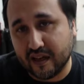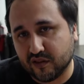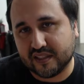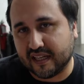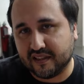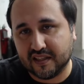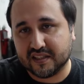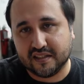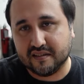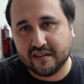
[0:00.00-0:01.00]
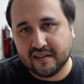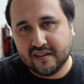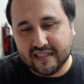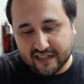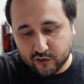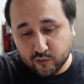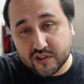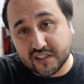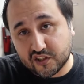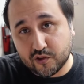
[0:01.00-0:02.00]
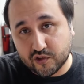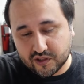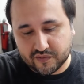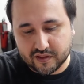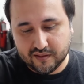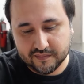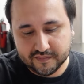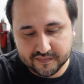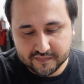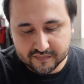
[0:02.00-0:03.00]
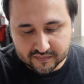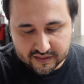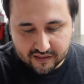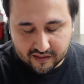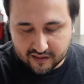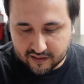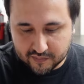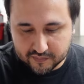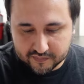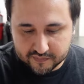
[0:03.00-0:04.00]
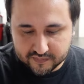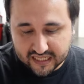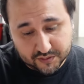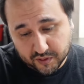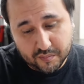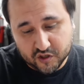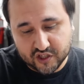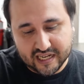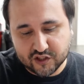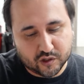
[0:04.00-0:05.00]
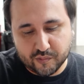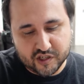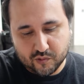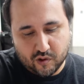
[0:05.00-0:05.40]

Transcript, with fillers: else that doesn't, that loses two shifter, um, that's pretty much it. That's the only reason